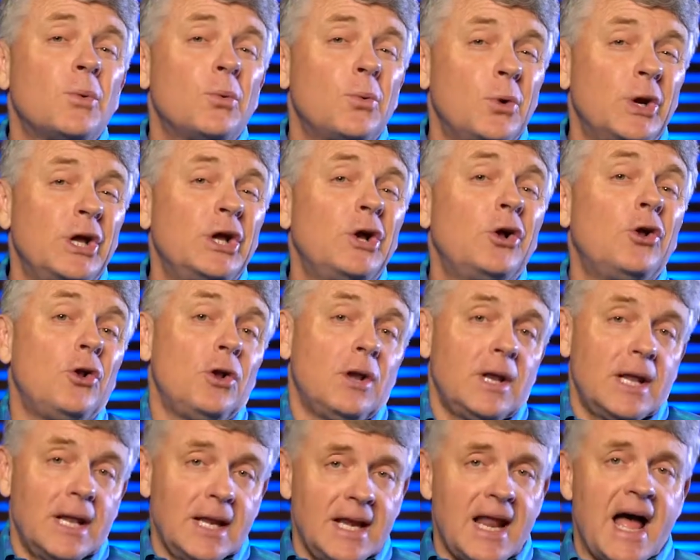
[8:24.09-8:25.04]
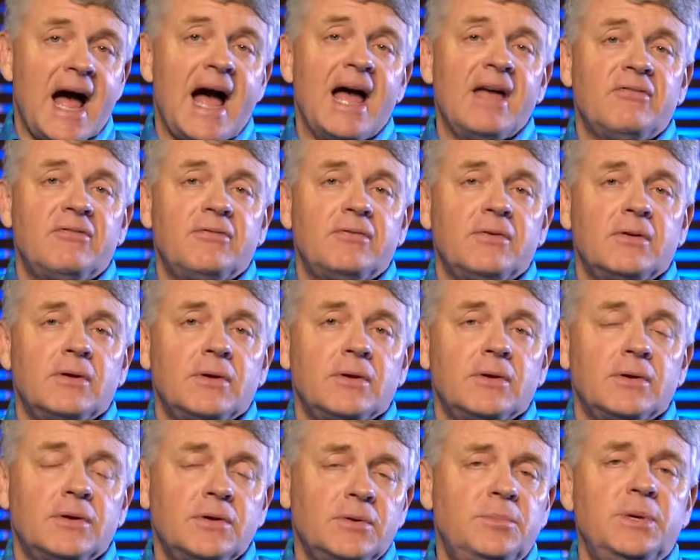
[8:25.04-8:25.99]
real life
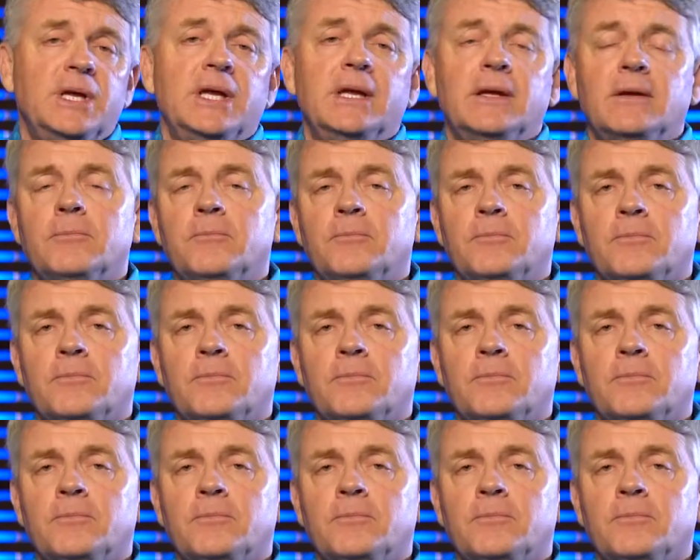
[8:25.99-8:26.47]
could be.